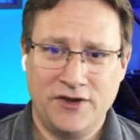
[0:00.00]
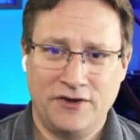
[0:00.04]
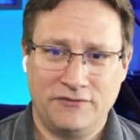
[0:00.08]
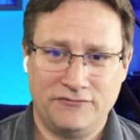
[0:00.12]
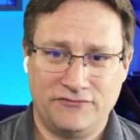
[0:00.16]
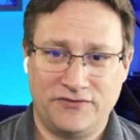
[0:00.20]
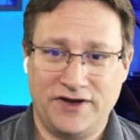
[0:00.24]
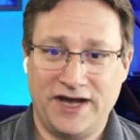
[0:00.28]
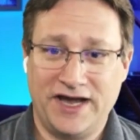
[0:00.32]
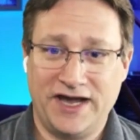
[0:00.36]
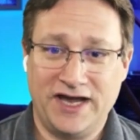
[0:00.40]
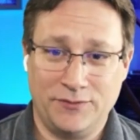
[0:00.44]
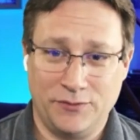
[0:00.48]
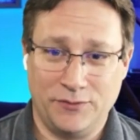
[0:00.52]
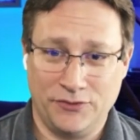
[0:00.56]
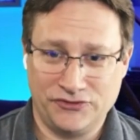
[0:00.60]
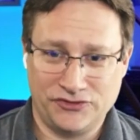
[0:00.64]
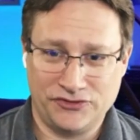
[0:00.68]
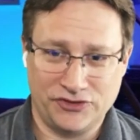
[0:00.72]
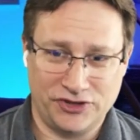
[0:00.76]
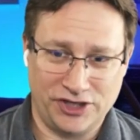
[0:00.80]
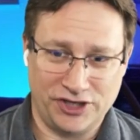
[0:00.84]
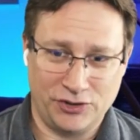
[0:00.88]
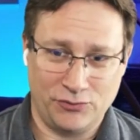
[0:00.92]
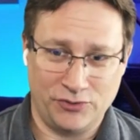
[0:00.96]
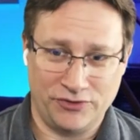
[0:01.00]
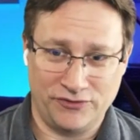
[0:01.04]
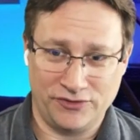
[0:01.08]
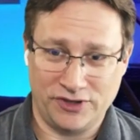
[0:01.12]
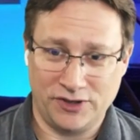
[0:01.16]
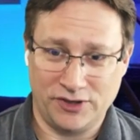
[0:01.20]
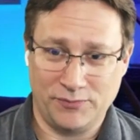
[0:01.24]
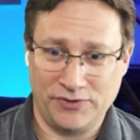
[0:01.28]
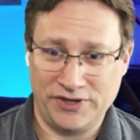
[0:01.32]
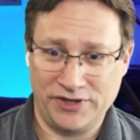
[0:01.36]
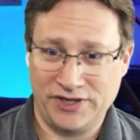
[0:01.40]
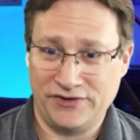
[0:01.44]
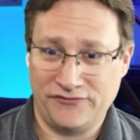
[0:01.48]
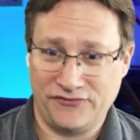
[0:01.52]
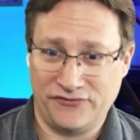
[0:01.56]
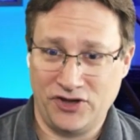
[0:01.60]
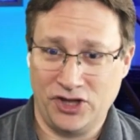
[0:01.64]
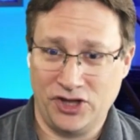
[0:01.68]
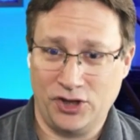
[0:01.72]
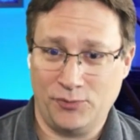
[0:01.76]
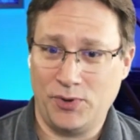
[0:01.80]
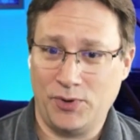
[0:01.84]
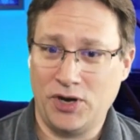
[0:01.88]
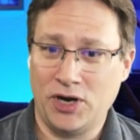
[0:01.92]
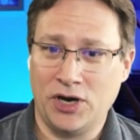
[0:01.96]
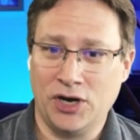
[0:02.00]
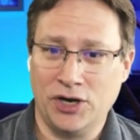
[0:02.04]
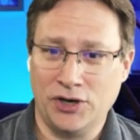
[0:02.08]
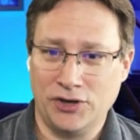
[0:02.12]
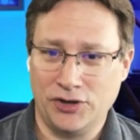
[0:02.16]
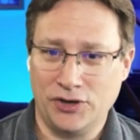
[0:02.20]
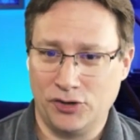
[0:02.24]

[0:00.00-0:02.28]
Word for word: viable, so they wouldn't completely fall apart